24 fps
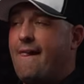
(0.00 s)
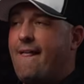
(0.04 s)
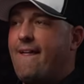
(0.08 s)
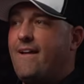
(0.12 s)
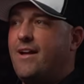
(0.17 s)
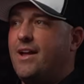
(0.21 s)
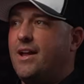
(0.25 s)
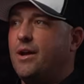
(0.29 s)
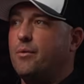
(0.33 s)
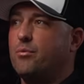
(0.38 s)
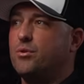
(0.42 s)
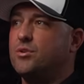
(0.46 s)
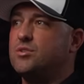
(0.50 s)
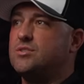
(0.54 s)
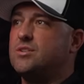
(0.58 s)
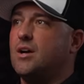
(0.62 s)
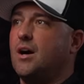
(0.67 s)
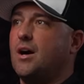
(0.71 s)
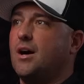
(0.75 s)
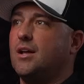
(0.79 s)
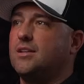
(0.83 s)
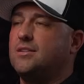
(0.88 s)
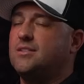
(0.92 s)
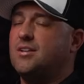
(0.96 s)
It was
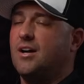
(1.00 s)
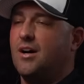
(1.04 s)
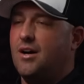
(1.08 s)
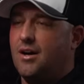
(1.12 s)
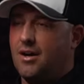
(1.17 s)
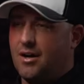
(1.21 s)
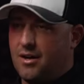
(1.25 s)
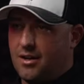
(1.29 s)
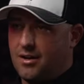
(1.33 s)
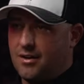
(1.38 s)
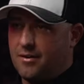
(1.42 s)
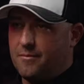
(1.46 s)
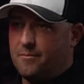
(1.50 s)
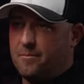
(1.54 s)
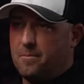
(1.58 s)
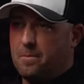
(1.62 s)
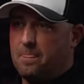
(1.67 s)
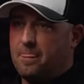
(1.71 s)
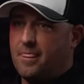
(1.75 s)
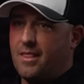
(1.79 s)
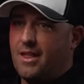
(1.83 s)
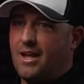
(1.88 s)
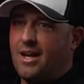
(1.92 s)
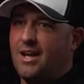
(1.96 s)
a ton.
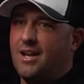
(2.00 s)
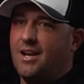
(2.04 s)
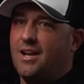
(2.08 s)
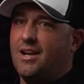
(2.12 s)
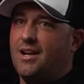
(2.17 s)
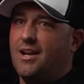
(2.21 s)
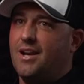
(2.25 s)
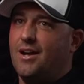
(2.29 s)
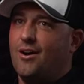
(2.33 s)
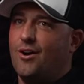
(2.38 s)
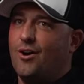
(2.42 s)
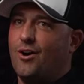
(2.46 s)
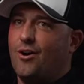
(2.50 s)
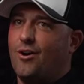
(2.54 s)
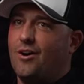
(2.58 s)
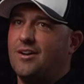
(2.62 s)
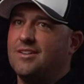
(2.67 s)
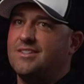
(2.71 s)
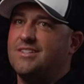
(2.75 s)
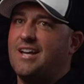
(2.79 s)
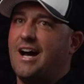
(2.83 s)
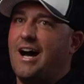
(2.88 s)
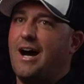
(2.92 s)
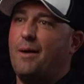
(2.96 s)
And on
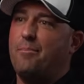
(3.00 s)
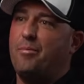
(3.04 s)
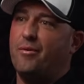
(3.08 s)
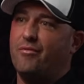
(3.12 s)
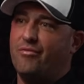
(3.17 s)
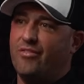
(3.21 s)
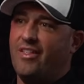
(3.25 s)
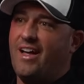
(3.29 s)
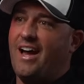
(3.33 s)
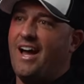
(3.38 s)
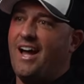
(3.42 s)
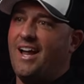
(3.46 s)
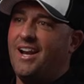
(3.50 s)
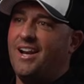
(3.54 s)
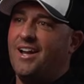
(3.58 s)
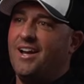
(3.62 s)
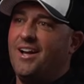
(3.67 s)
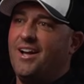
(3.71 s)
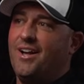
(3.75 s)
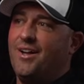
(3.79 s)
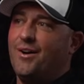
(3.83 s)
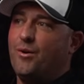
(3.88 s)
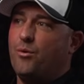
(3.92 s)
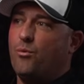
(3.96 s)
top of that,
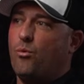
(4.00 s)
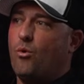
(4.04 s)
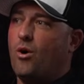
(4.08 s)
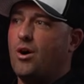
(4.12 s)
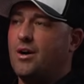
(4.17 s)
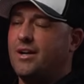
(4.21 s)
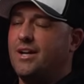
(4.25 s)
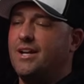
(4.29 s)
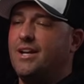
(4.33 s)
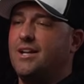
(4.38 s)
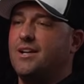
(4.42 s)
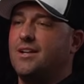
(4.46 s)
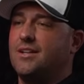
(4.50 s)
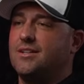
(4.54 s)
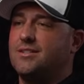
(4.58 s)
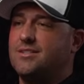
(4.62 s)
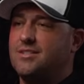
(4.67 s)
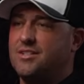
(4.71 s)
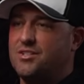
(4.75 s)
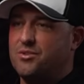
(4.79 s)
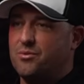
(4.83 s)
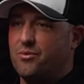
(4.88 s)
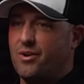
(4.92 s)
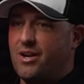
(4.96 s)
walking into the
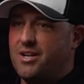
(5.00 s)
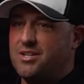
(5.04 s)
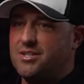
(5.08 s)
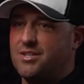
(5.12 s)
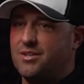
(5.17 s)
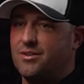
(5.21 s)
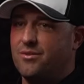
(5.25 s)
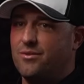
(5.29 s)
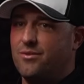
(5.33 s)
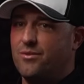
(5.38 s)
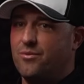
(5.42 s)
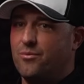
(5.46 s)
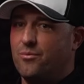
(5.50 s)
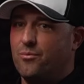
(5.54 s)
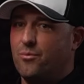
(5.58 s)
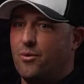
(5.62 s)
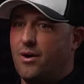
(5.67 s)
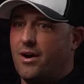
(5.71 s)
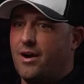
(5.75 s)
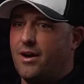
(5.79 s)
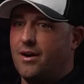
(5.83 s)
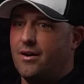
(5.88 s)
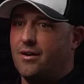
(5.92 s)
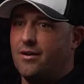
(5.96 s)
situation
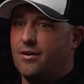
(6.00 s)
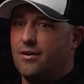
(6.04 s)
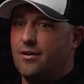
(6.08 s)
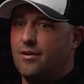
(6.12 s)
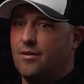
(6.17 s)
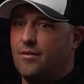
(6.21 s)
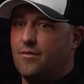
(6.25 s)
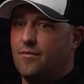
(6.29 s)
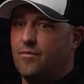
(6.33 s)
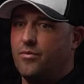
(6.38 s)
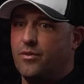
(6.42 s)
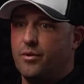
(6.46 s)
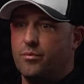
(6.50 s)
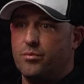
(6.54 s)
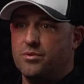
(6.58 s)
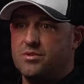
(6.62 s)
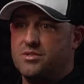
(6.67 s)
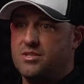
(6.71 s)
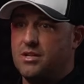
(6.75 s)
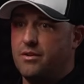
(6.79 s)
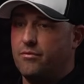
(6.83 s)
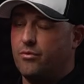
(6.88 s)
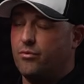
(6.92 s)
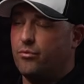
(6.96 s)
where the
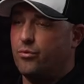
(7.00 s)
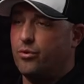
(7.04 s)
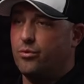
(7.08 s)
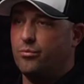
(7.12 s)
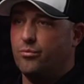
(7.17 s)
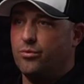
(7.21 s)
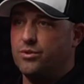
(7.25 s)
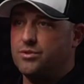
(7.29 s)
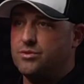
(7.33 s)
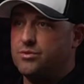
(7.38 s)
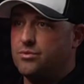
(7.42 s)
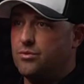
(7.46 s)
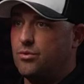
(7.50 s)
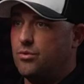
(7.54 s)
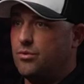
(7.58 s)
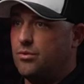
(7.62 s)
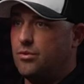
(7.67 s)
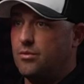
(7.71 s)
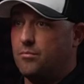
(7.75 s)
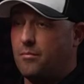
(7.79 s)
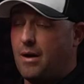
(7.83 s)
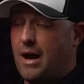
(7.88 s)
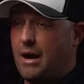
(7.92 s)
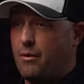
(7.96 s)
receiver room was
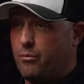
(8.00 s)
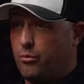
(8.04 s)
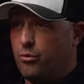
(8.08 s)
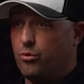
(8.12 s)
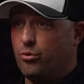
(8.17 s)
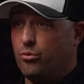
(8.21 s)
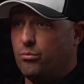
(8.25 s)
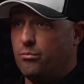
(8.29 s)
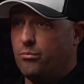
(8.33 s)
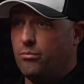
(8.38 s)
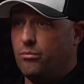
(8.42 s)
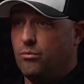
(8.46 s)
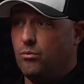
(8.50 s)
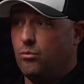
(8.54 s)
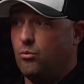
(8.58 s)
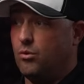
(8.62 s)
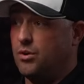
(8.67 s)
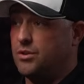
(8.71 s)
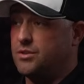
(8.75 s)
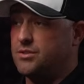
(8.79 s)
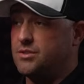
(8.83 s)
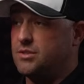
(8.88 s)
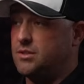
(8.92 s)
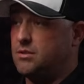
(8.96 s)
my room
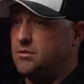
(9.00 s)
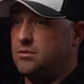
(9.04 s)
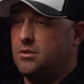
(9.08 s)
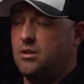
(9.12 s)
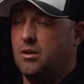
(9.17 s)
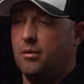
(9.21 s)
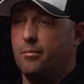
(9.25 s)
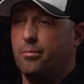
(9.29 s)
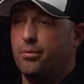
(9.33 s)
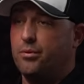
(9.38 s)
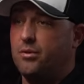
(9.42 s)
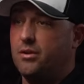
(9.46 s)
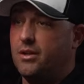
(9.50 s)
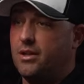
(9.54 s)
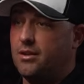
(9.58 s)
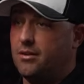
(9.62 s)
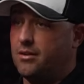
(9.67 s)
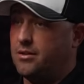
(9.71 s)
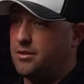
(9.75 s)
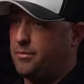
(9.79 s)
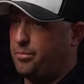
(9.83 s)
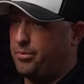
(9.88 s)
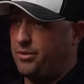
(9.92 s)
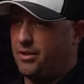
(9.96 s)
was completely
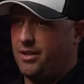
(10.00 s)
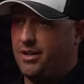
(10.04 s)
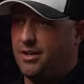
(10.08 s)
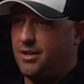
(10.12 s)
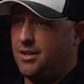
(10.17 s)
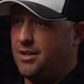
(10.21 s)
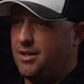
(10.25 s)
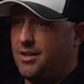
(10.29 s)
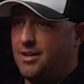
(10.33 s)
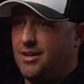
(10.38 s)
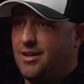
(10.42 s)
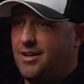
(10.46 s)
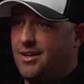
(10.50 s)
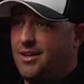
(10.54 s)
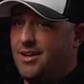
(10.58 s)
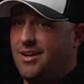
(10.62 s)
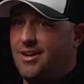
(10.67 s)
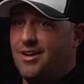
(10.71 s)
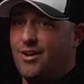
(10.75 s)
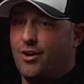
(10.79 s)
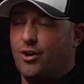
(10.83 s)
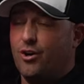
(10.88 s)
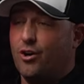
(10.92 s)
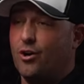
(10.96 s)
depleted.
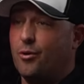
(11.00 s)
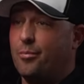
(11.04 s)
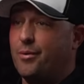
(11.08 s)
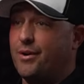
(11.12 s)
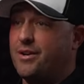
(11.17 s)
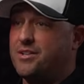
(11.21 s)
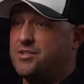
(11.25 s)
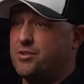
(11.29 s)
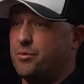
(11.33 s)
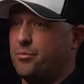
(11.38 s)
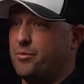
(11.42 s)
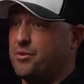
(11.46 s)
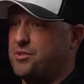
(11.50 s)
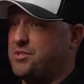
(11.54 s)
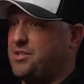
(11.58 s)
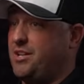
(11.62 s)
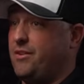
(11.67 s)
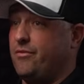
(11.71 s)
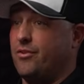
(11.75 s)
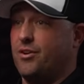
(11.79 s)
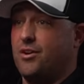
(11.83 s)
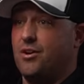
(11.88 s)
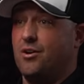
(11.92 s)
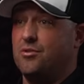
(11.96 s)
Urban is a
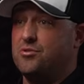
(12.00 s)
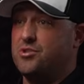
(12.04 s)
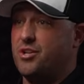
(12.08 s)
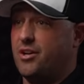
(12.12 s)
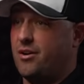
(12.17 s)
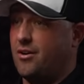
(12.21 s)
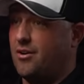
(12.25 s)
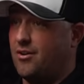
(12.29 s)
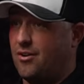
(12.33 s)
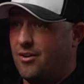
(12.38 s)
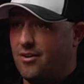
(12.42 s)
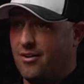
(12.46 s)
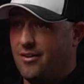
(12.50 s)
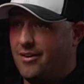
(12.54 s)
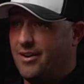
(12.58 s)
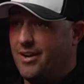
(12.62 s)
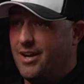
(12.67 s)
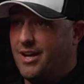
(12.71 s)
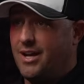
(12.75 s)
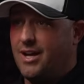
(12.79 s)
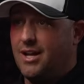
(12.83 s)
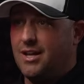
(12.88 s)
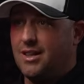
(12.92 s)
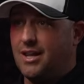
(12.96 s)
receiver coach at heart.
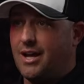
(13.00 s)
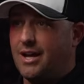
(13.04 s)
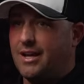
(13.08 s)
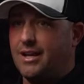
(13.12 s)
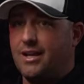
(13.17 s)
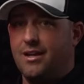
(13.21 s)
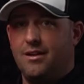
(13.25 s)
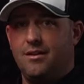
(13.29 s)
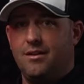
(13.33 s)
Like